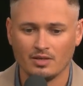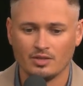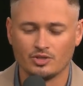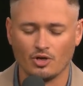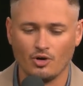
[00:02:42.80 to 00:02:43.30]

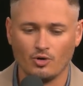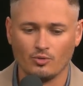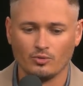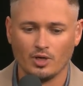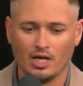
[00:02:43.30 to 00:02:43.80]

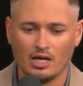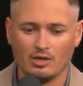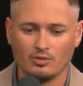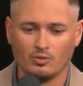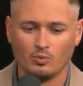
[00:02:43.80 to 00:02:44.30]
So, uh,
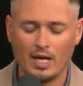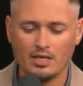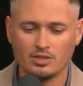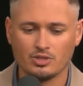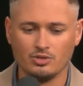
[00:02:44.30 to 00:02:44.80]

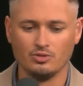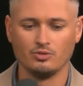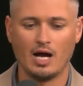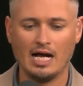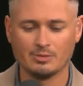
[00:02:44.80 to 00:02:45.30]
went
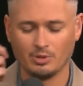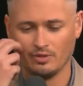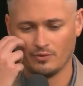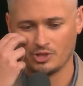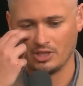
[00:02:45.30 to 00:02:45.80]
to hospital
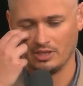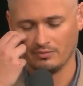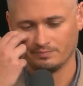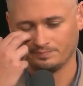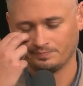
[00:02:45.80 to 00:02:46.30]
in Virginia.
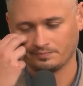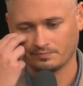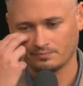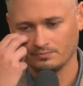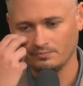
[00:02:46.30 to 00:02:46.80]

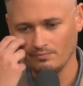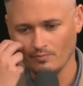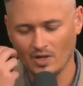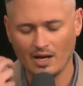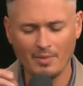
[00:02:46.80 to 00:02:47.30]

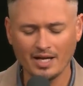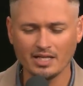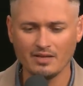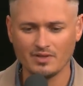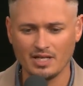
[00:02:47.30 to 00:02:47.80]
And I'm not going to
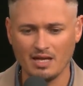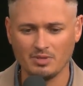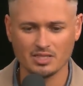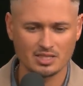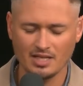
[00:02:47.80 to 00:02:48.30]
give the name
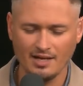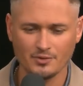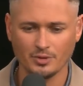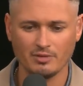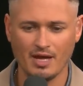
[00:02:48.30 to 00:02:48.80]
because it's not even
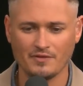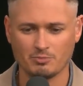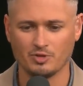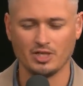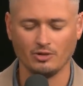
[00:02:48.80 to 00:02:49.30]
really about this
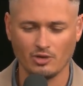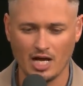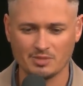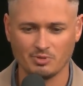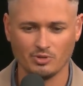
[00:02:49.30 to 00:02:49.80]
particular
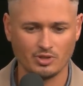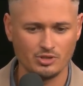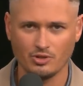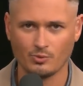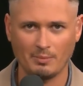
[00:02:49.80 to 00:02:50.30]
hospital because
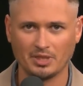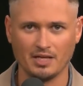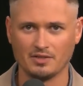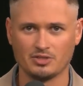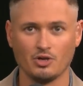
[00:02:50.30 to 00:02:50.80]
you could replicate
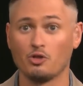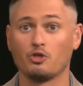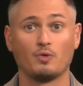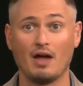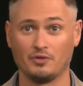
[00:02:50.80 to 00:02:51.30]
this
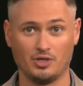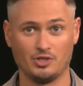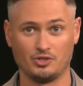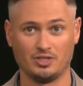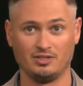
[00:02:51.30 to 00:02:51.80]
throughout the
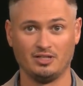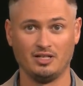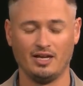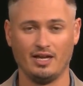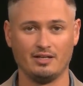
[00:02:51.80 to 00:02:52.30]
country.
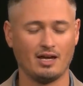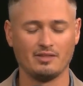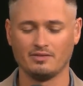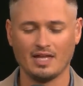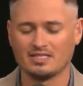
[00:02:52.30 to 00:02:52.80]
And I,
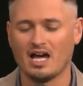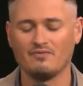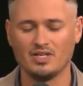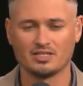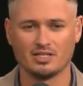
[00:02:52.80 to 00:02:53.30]
that's
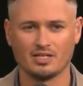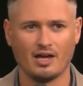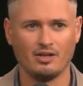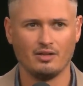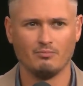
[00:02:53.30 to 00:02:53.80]
obvious because
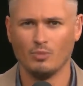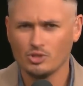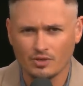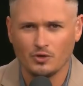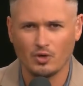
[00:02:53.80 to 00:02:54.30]
I
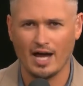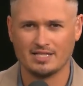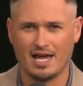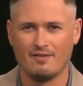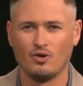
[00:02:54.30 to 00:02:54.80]
most of you guys
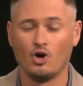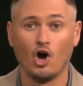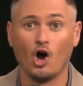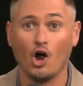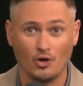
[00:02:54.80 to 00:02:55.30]
have
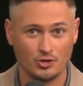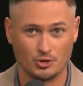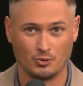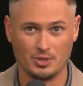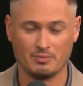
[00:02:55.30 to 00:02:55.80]
horror
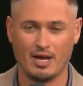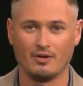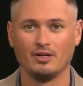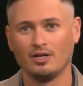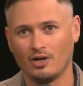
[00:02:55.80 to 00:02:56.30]
stories about
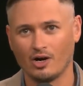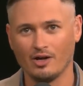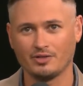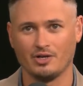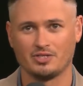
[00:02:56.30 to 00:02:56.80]
our
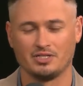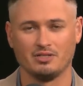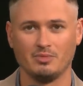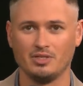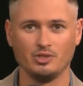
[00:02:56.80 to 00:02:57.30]
healthcare
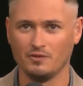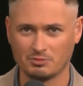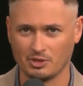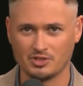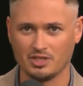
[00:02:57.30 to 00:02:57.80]
system, and you've
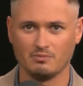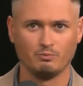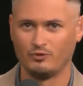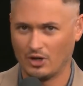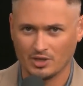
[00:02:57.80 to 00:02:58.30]
experienced it in
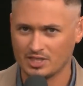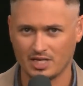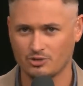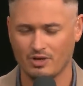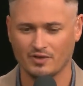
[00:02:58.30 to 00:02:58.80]
various
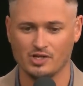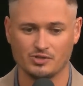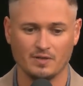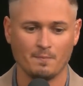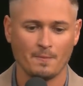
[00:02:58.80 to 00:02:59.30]
states throughout the country.